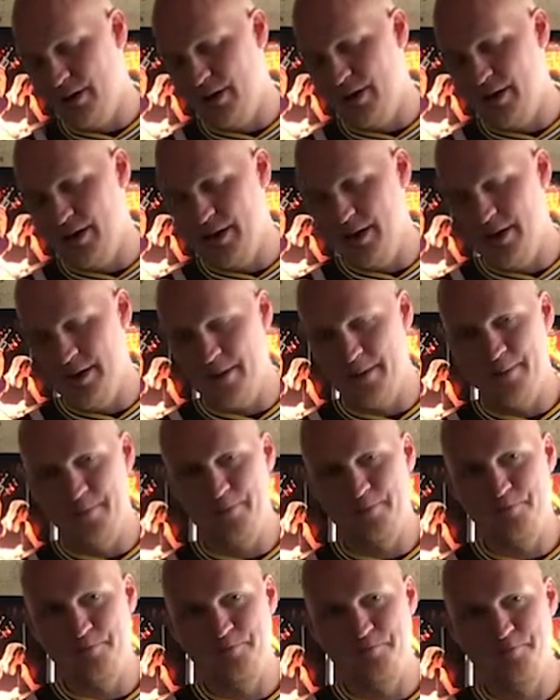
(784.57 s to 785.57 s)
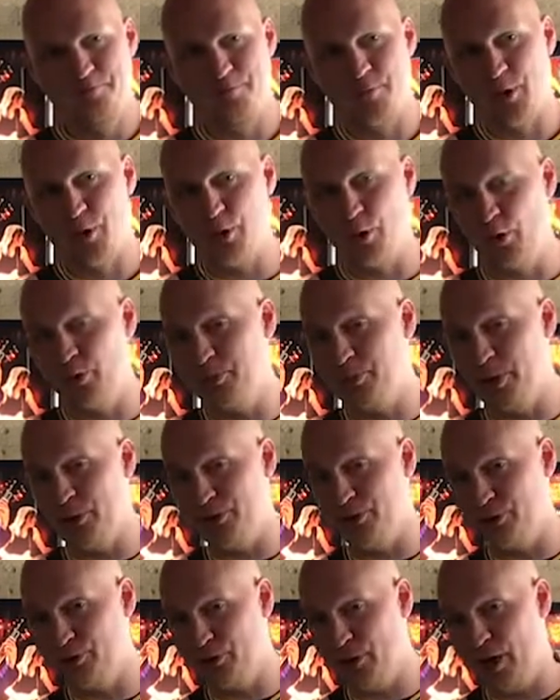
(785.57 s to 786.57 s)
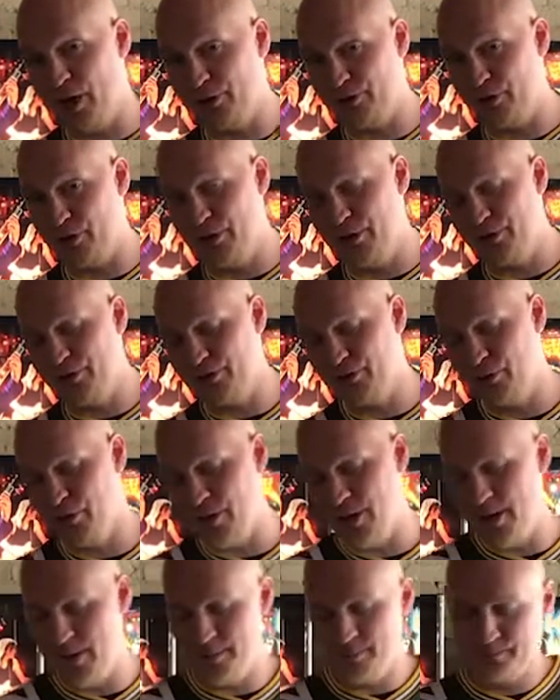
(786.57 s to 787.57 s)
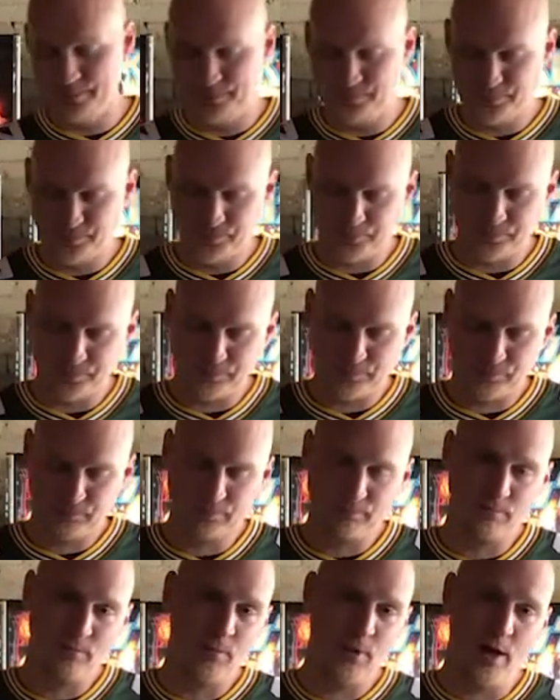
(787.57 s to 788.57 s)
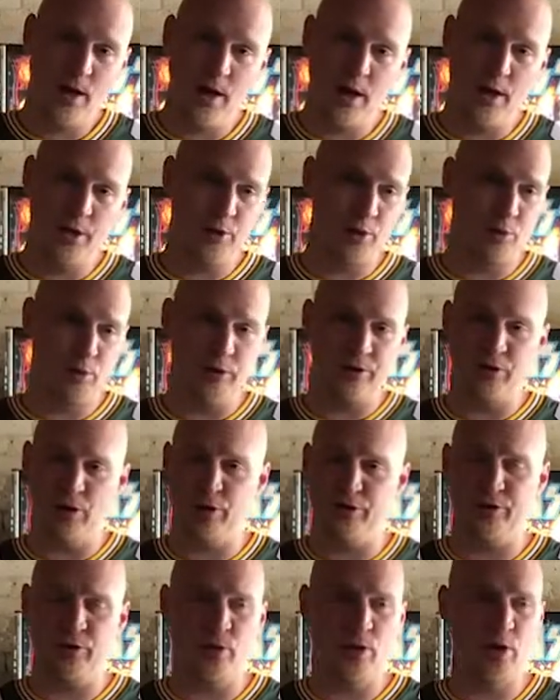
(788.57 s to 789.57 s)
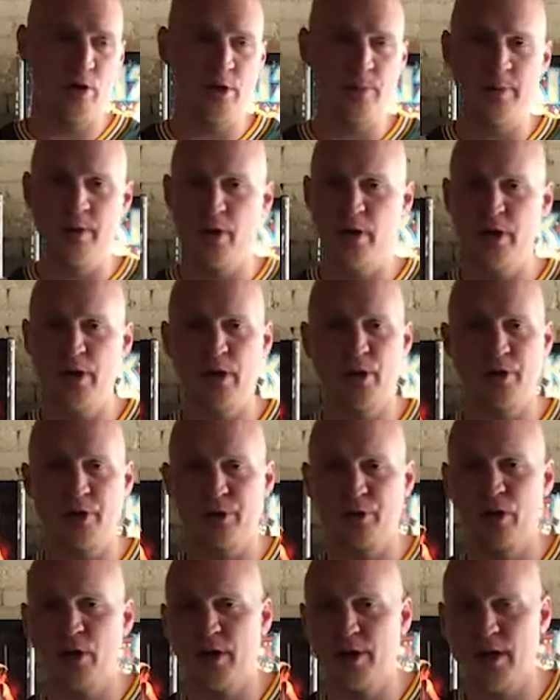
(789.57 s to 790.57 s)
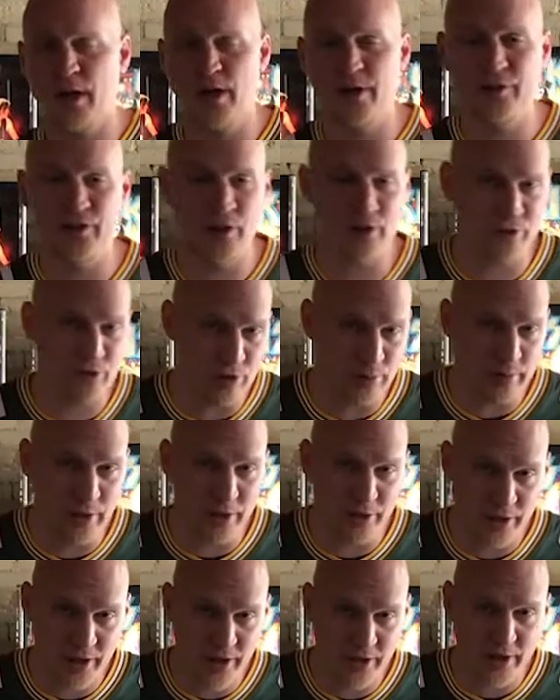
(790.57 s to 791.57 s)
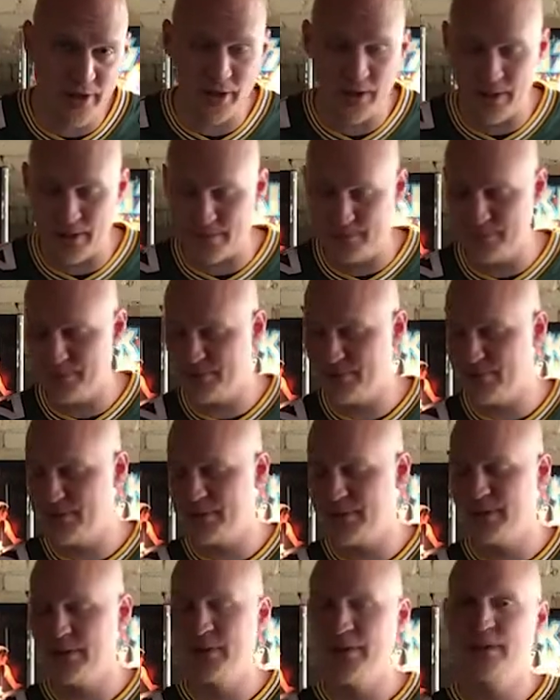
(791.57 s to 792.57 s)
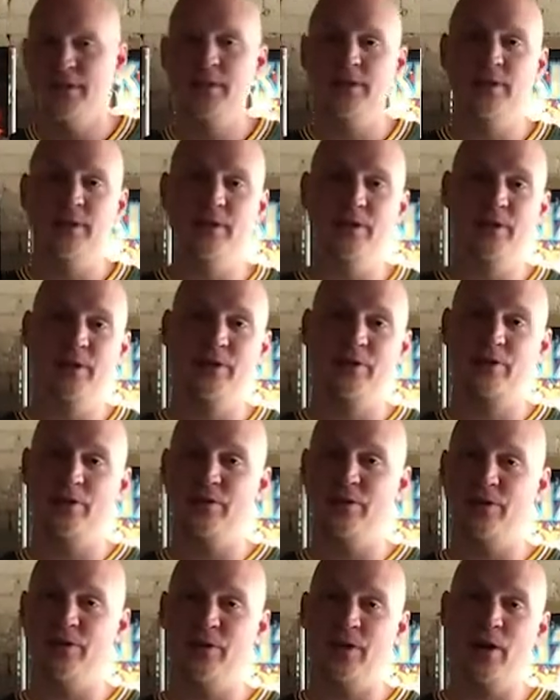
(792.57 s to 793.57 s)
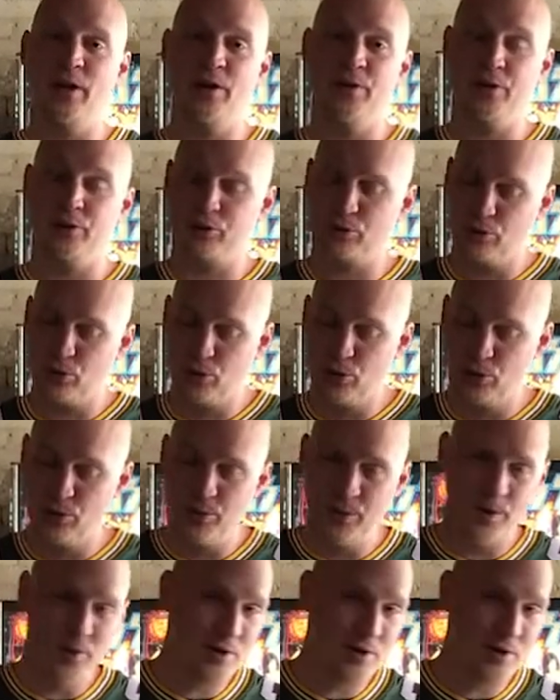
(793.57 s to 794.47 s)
GhostbusterJosh on Instagram, and you can reach out to our email, hairofthedogcast@gmail.com. This is The Trub.